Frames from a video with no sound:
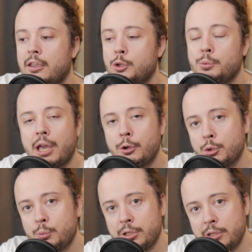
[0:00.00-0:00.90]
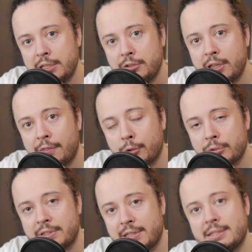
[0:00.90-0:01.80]
You would need to get
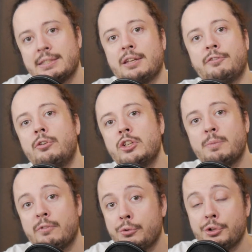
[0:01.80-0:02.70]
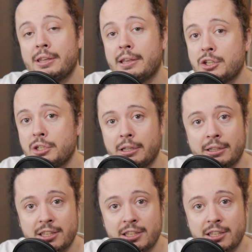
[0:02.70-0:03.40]
those set first before you can actually